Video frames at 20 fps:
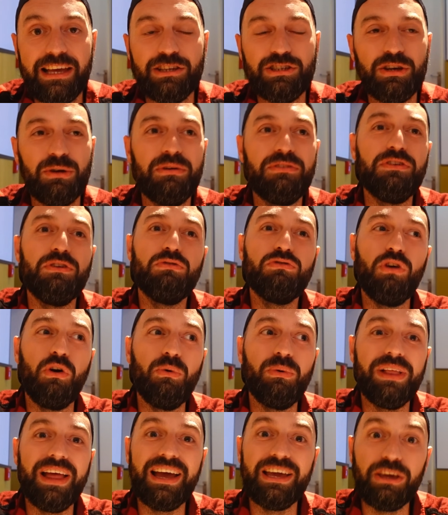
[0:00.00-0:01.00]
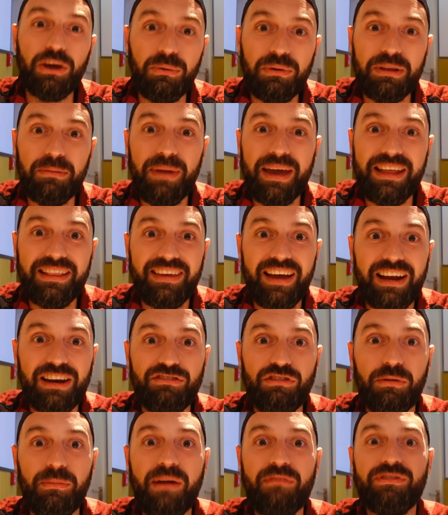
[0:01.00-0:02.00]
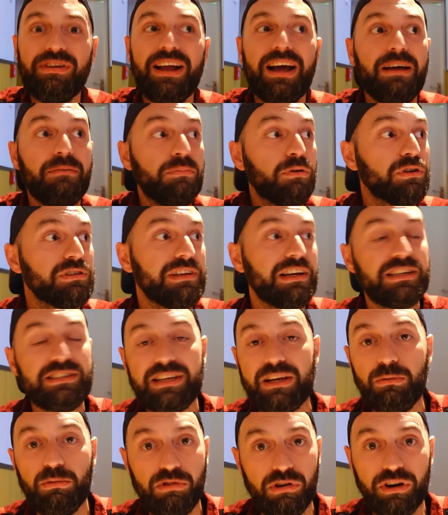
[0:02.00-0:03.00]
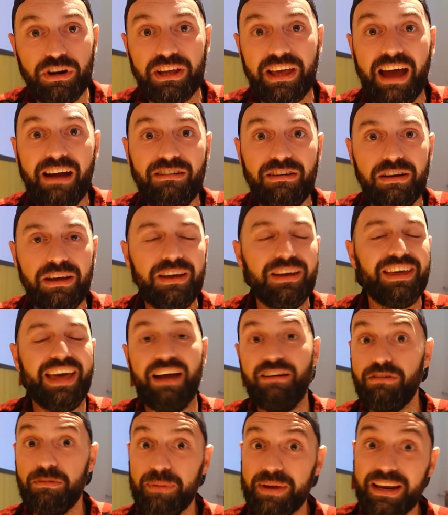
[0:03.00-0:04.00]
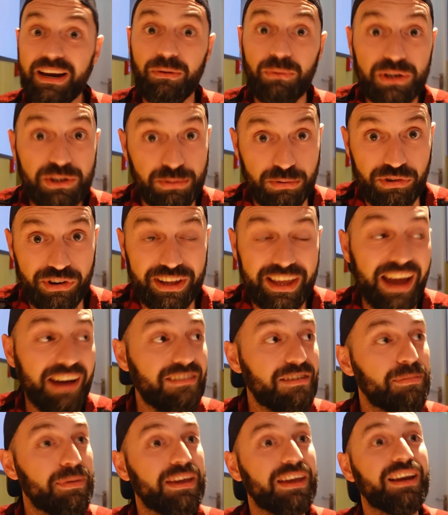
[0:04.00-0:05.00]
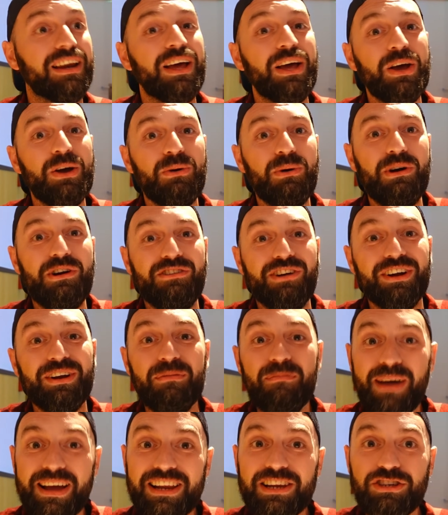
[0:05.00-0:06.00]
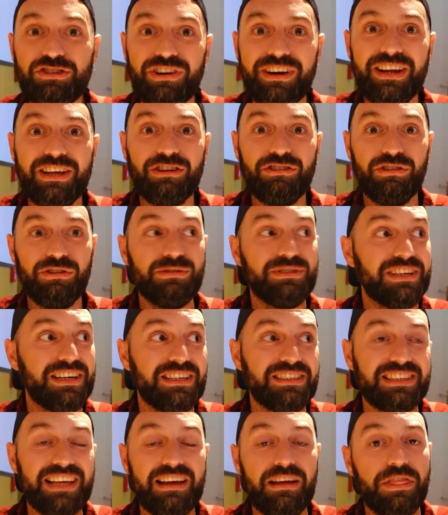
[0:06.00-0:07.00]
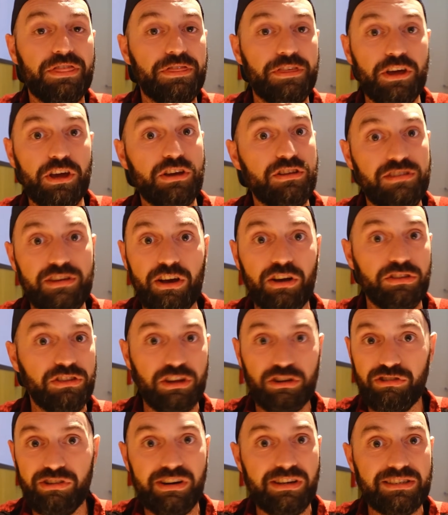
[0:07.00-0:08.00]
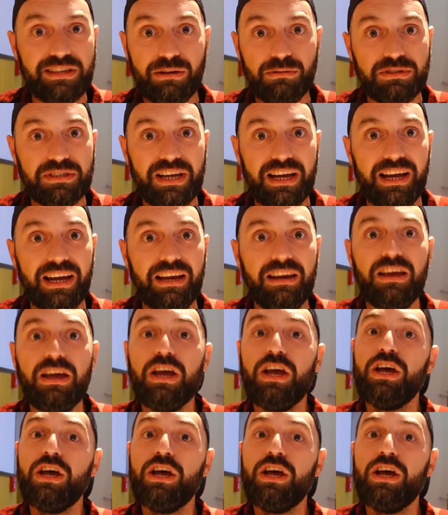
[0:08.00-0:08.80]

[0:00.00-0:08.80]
So if you don't like going to the main dining room every night, because like I say, we're on a Caribbean, I wish we were on a Caribbean, we're on a Mediterranean cruise and it's like 30 odd degrees outside.